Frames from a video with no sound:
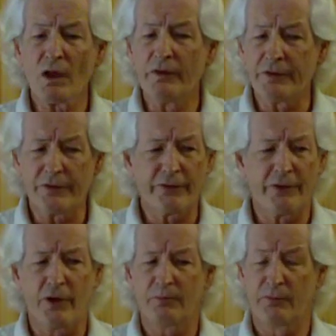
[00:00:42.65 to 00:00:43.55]
And this
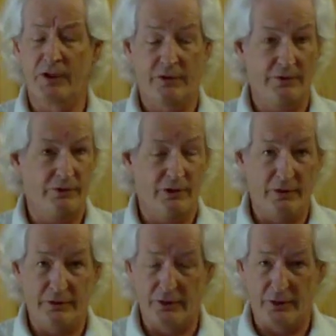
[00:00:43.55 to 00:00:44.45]
is not
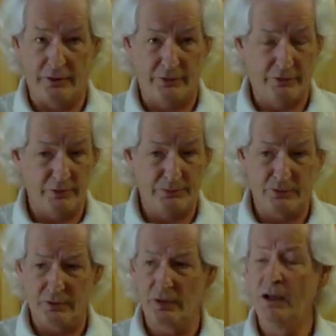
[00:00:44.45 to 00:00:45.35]
necessarily taught in
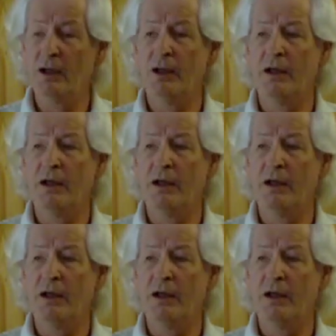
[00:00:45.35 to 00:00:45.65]
Scripture.